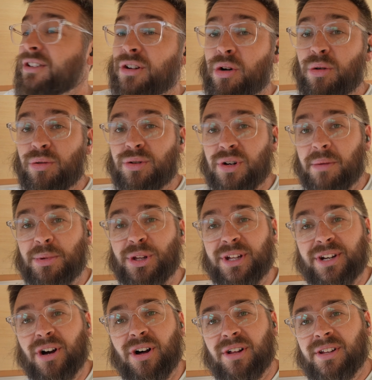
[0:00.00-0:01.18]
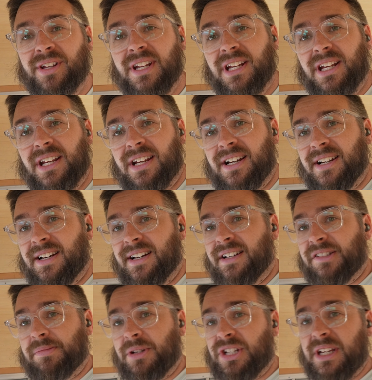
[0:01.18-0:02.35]
no trouble at all.
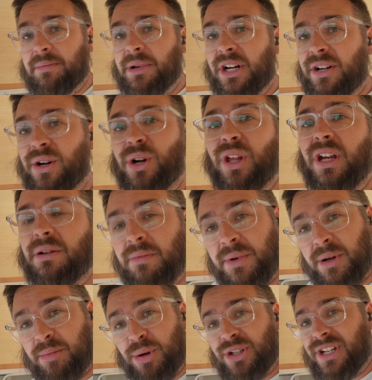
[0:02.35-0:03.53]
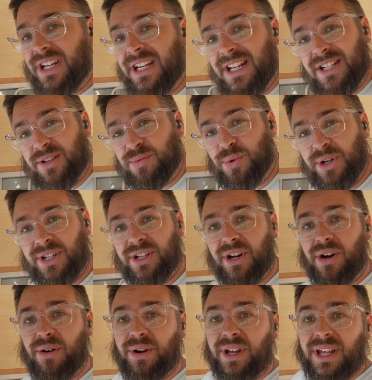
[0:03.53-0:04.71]
Especially compared to earlier when we were pushing and it just wouldn't
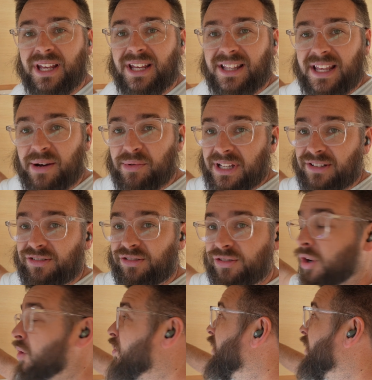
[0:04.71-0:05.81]
go. That went so